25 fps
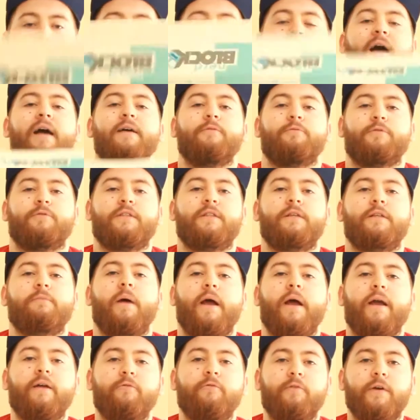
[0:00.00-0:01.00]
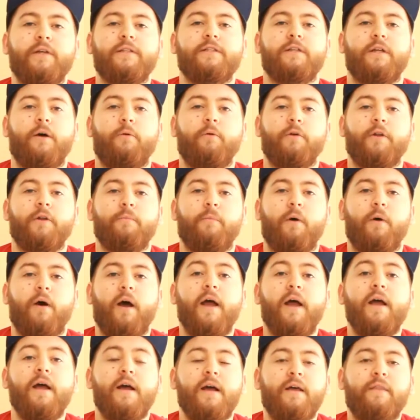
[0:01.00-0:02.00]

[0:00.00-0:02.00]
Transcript: that was the main reason I wanted to buy it.